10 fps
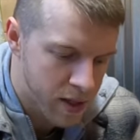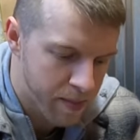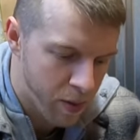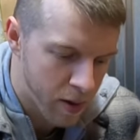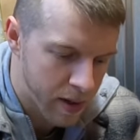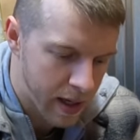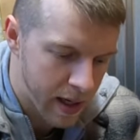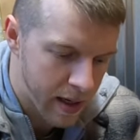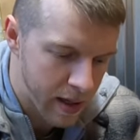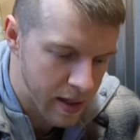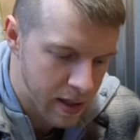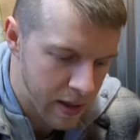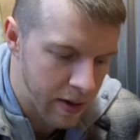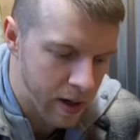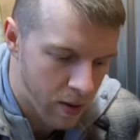support kit,
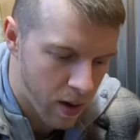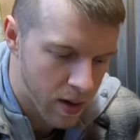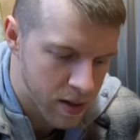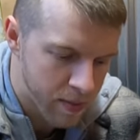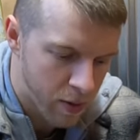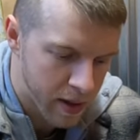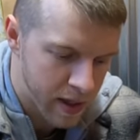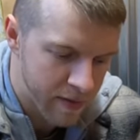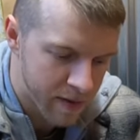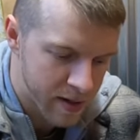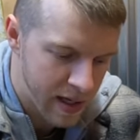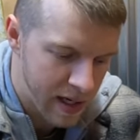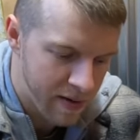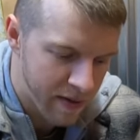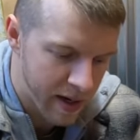exterior wall support kit for
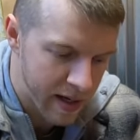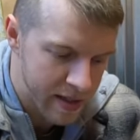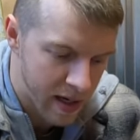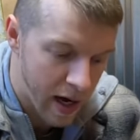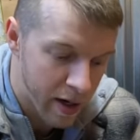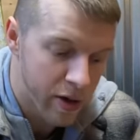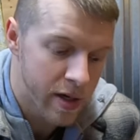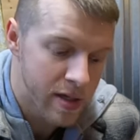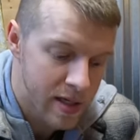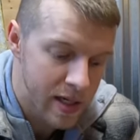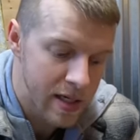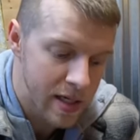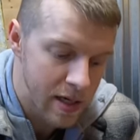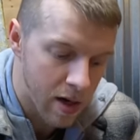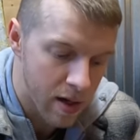T fitting is
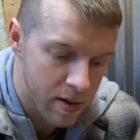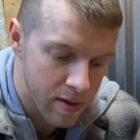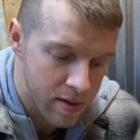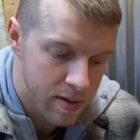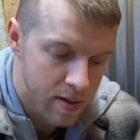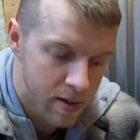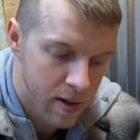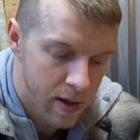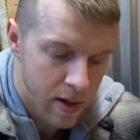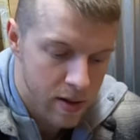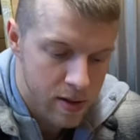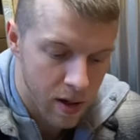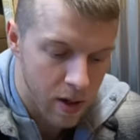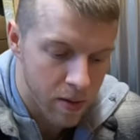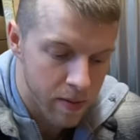$160.
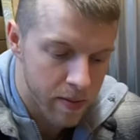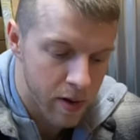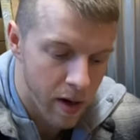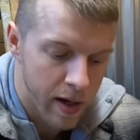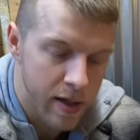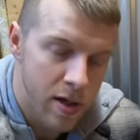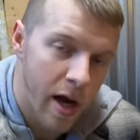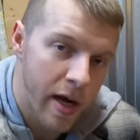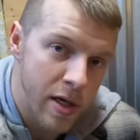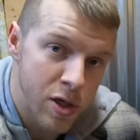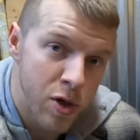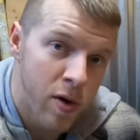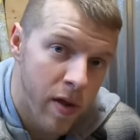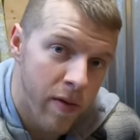So you're already talking two to